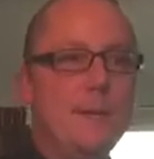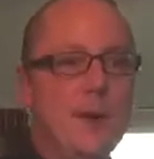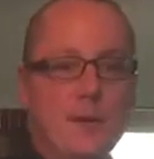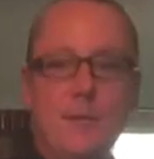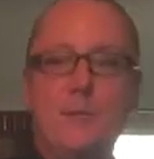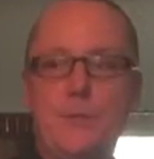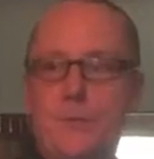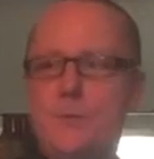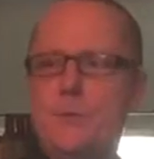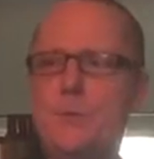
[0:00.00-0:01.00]
gone
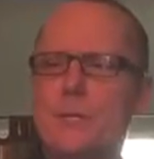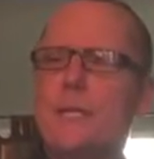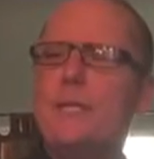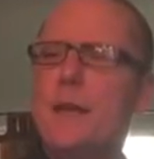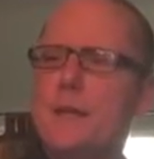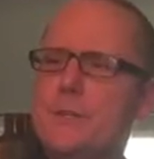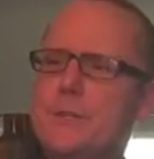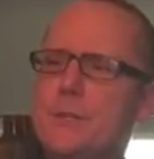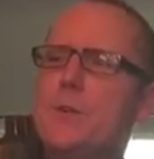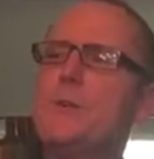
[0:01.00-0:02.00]
into really
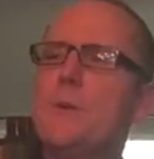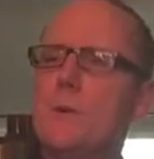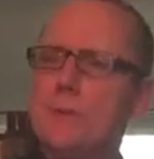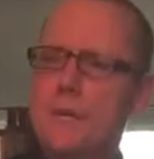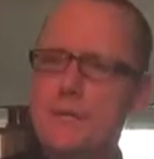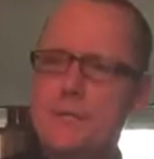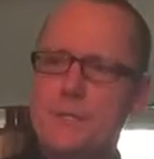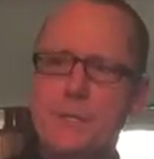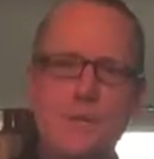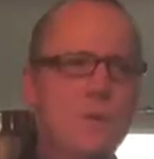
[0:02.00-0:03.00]
nice cookware places like